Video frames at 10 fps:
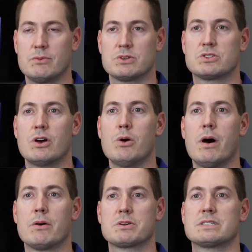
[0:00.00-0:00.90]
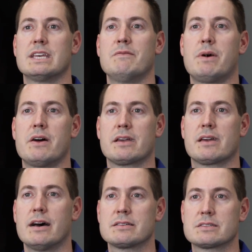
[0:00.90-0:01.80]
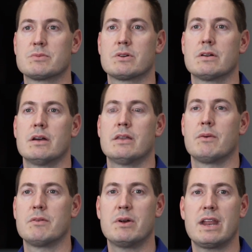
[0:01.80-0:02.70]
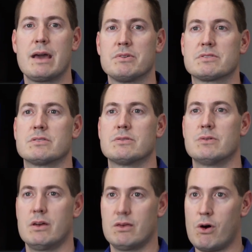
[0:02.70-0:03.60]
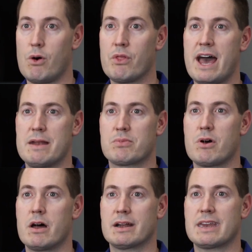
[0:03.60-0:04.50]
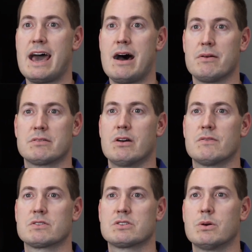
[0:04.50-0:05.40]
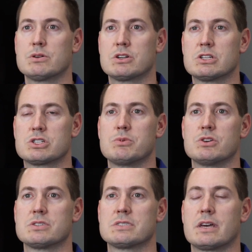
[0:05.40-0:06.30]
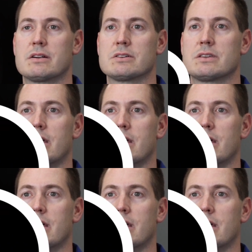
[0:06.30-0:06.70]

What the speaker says: was so well received by the customer that we've been able to roll that product out to over 200 distribution centers.